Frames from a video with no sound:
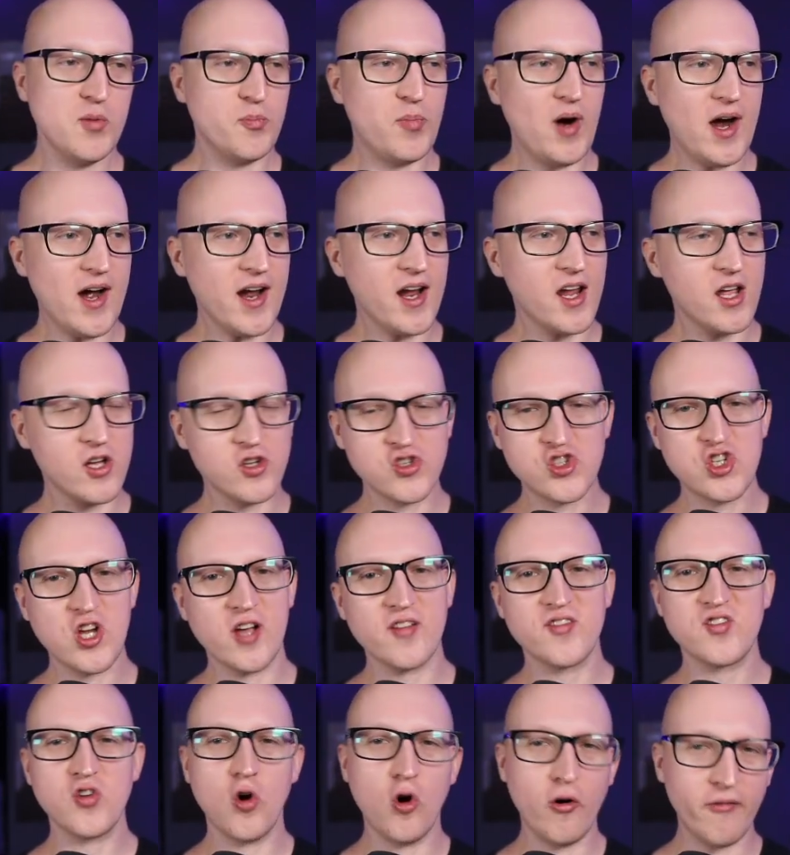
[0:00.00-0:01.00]
by
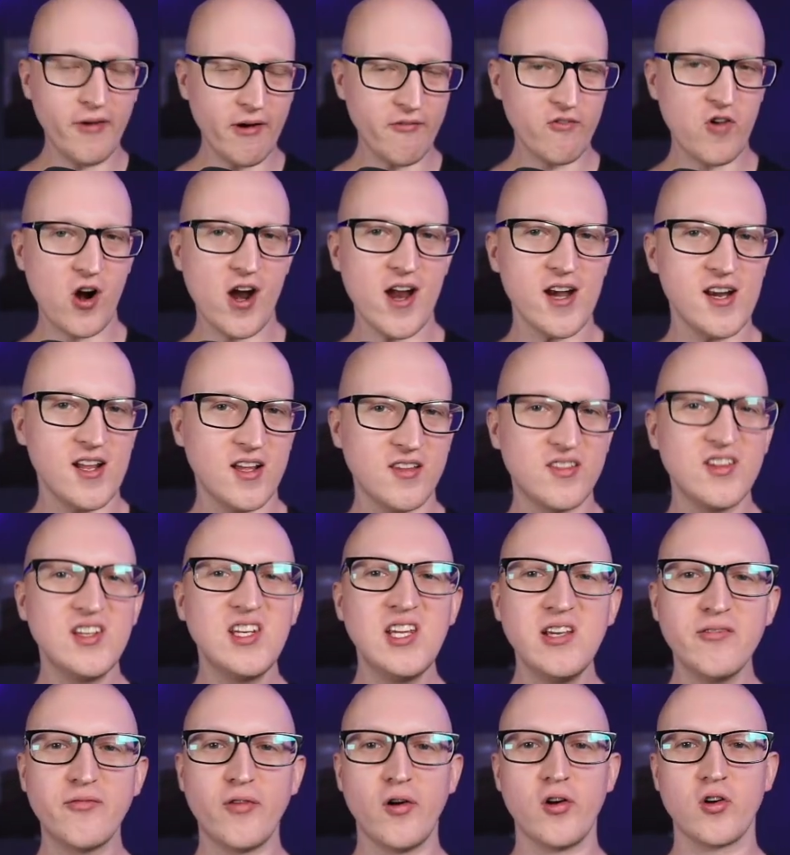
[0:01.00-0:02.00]
just overriding the
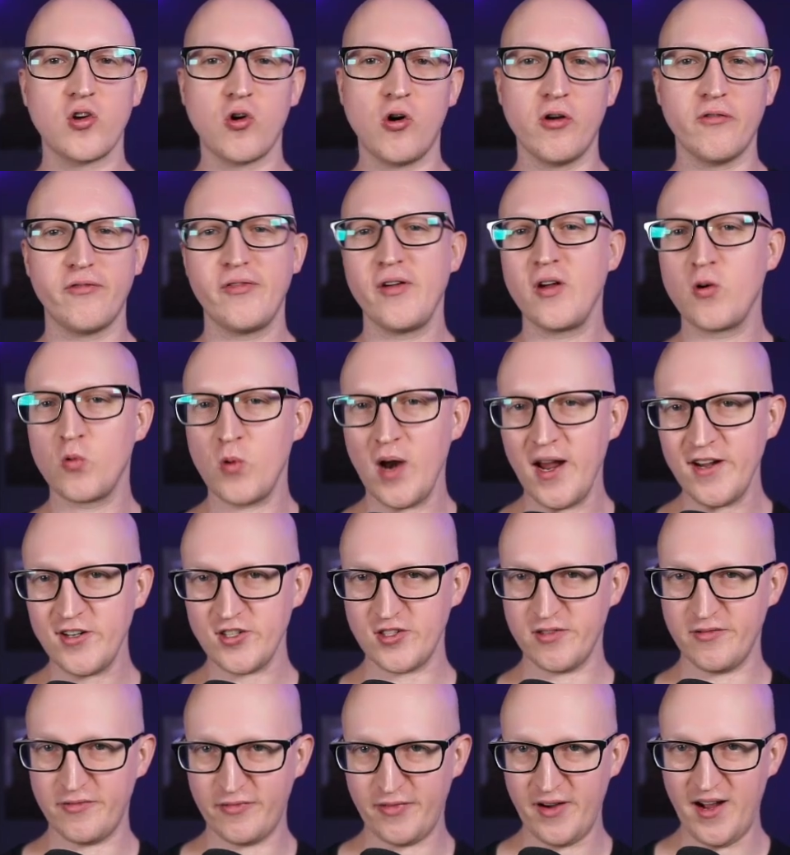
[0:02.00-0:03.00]
default
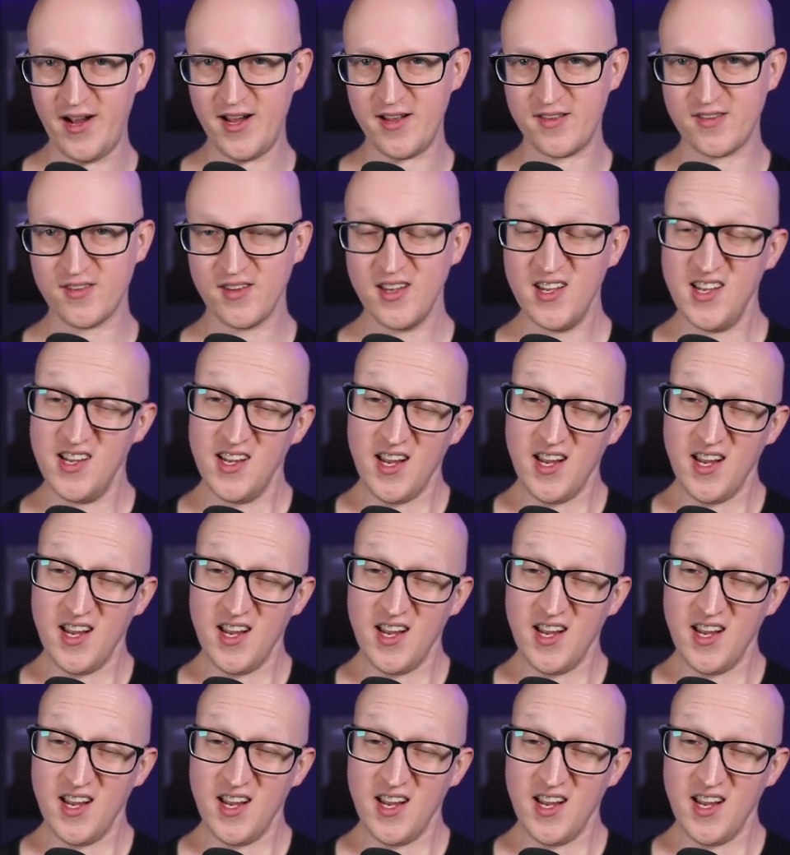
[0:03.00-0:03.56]
configuration files.